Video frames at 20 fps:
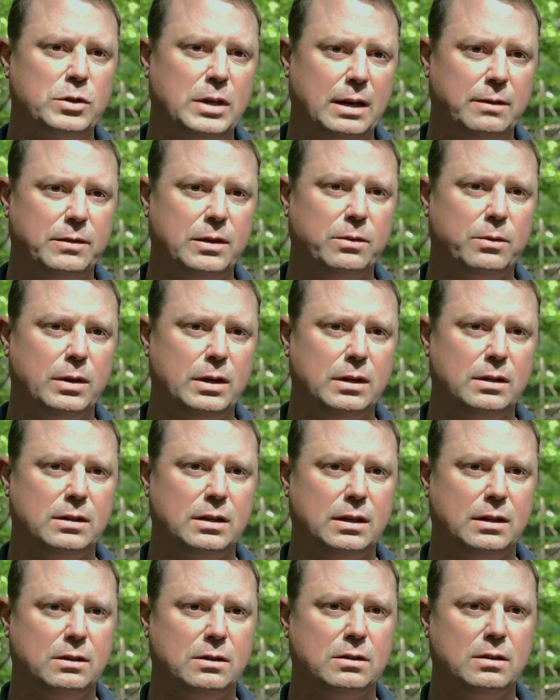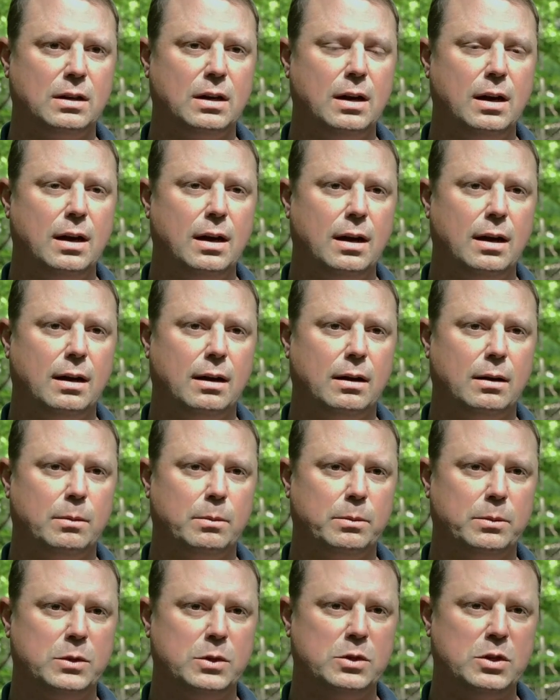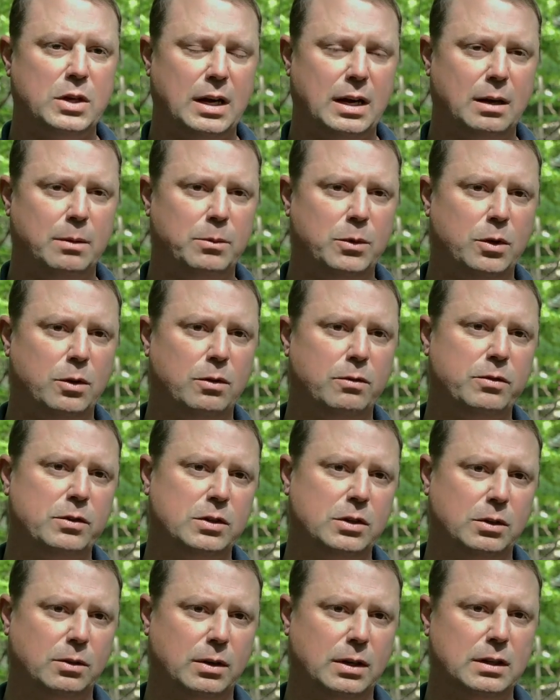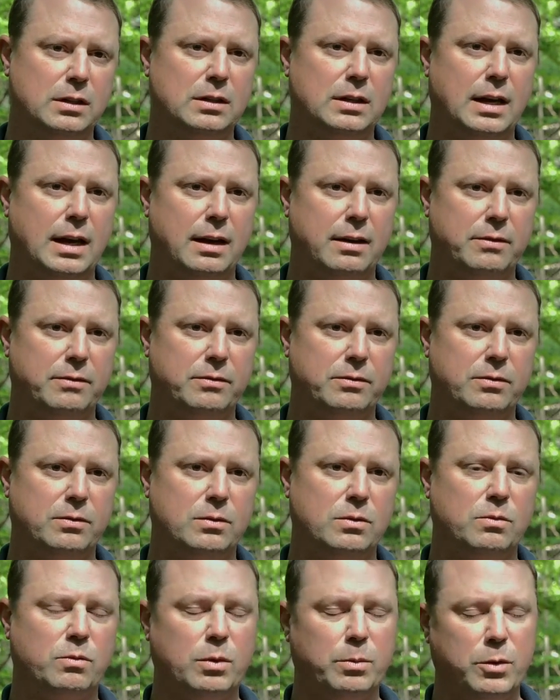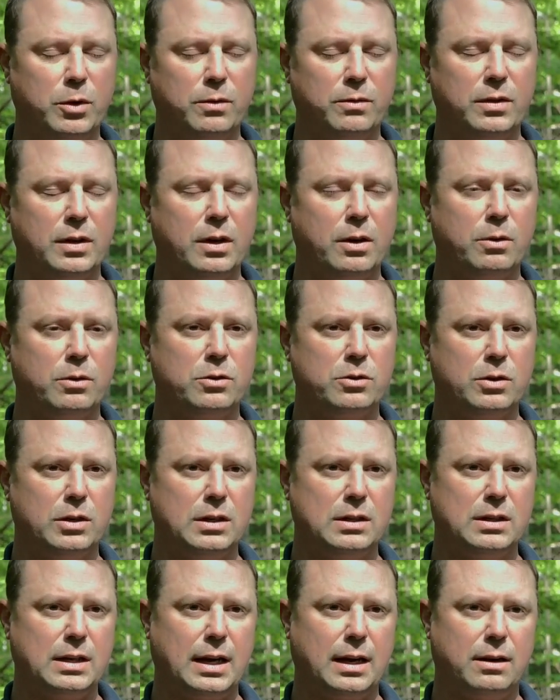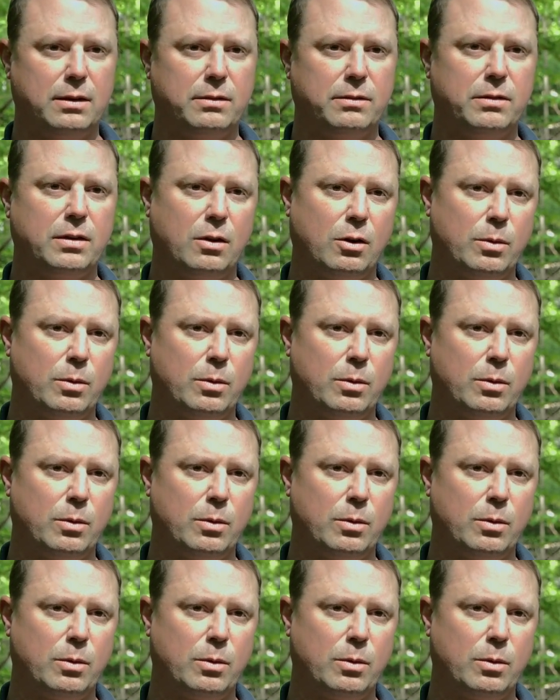safety reasons, um, JMU facility staff removed the oak trees out of the